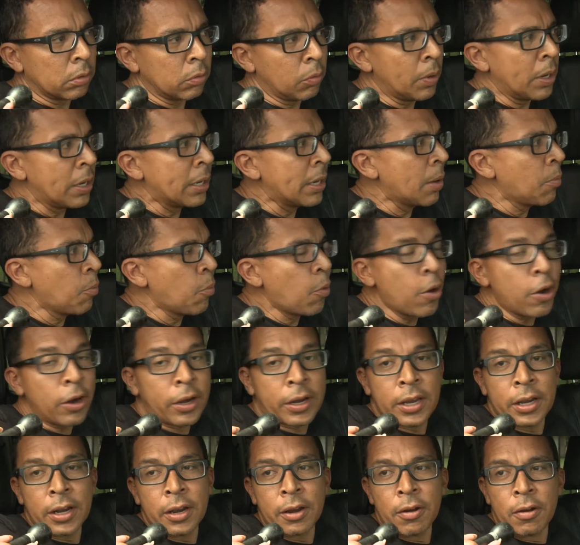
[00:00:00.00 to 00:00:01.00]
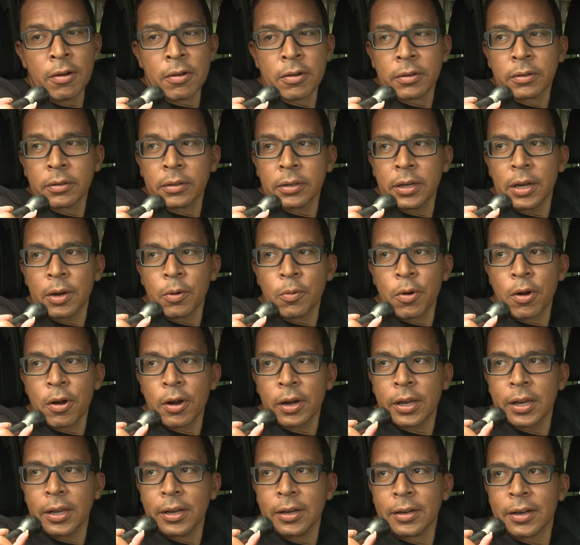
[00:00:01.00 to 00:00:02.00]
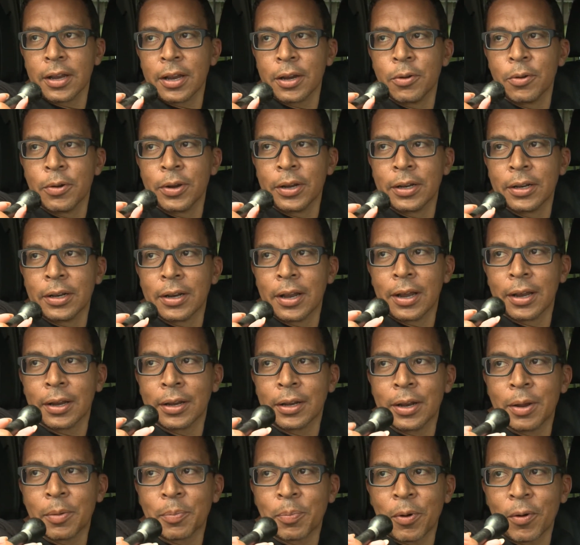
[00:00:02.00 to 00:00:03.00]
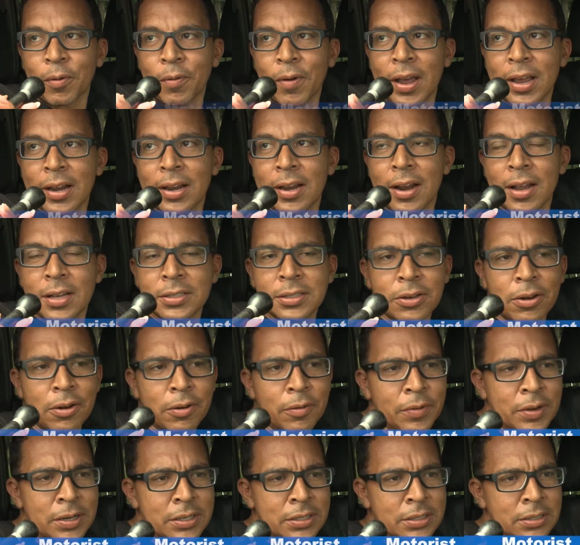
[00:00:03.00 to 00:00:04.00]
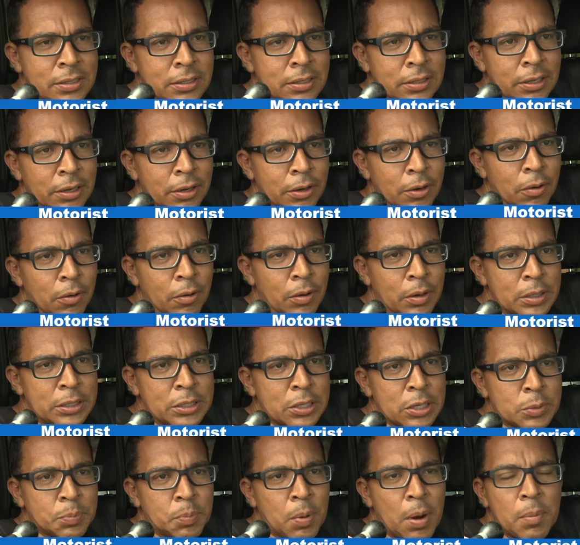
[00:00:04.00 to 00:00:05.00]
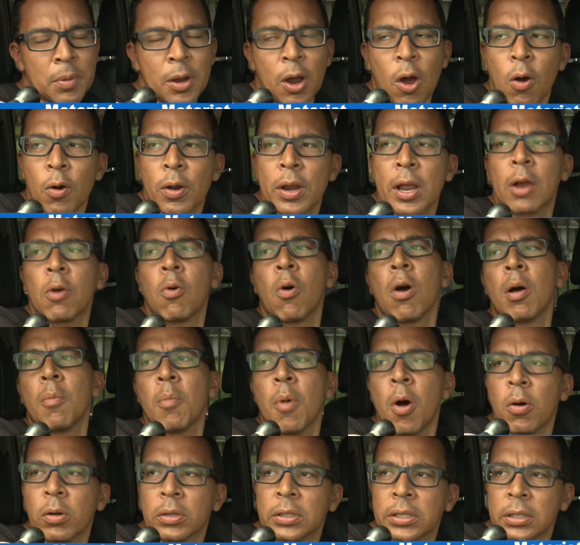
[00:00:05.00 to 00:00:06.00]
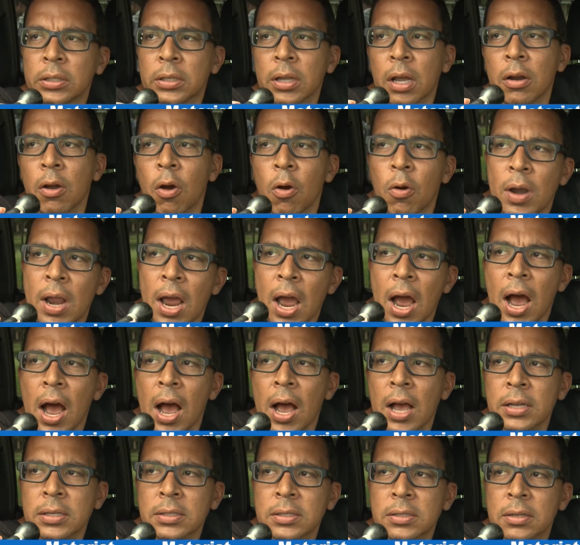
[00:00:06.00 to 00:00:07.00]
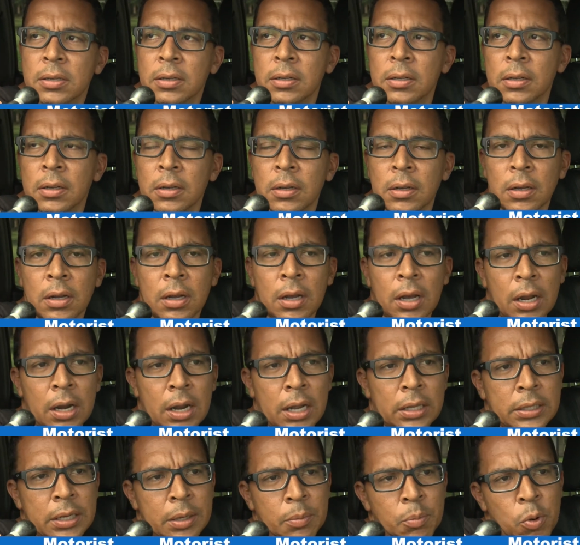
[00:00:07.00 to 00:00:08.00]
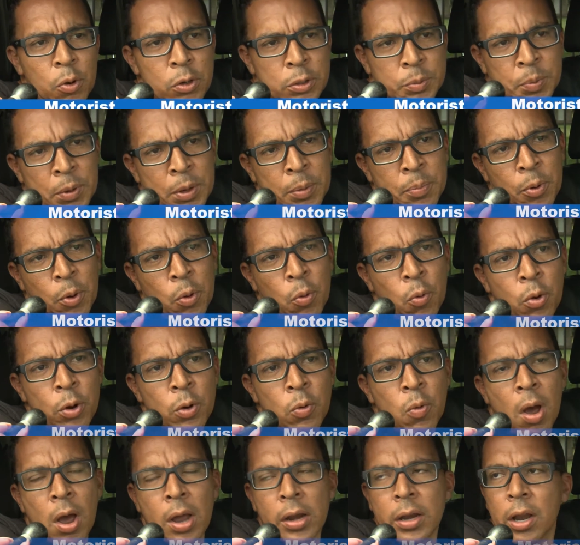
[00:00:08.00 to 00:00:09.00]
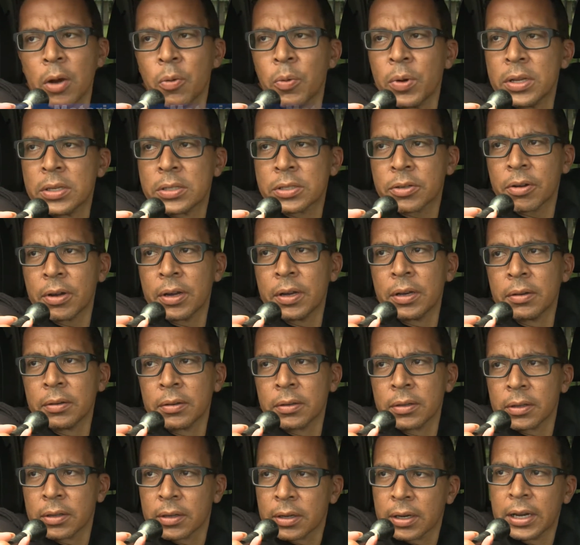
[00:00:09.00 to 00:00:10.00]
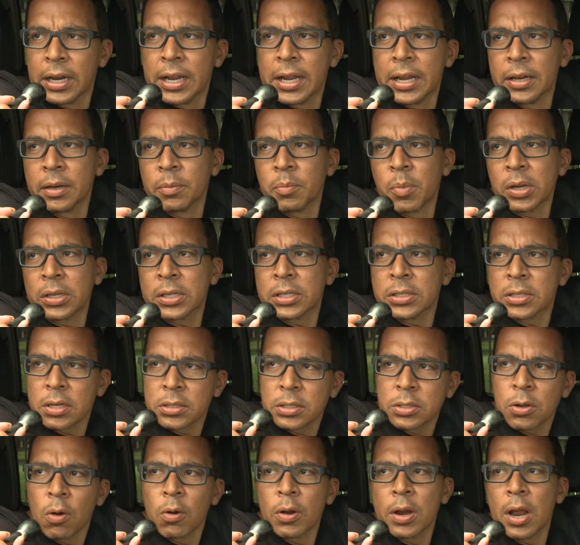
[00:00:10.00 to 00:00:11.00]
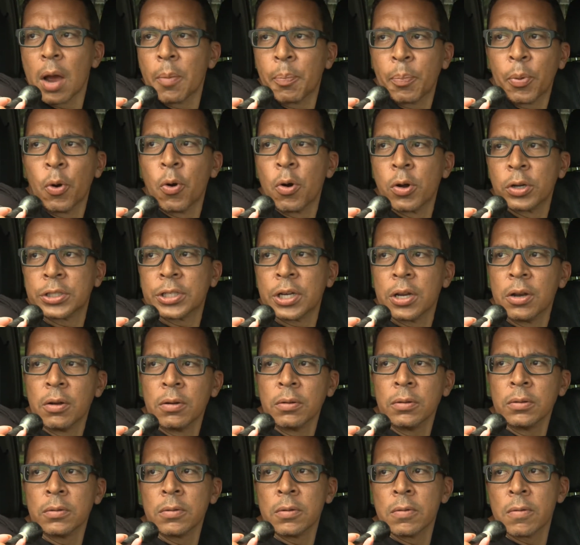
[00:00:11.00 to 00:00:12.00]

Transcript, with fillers: Well, they're working, you know. They're working. They're doing. They, they're providing a service. You know, it's just probably how they go about it and how they ask. And I think most people would want their windscreen clean, but it's just how they approach, you know.